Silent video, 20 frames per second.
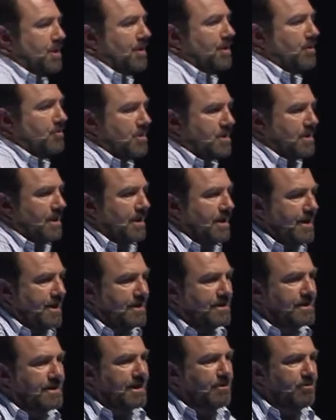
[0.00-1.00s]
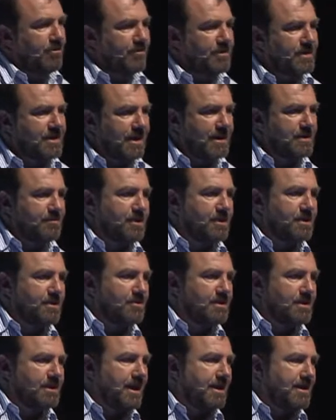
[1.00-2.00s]
who was the lead singer of the Sex Pistols,
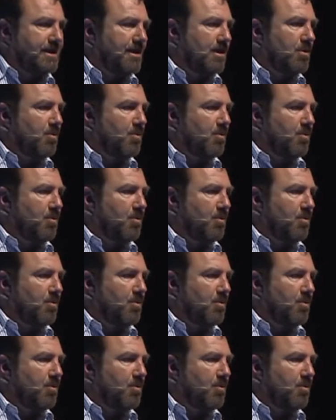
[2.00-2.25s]
said,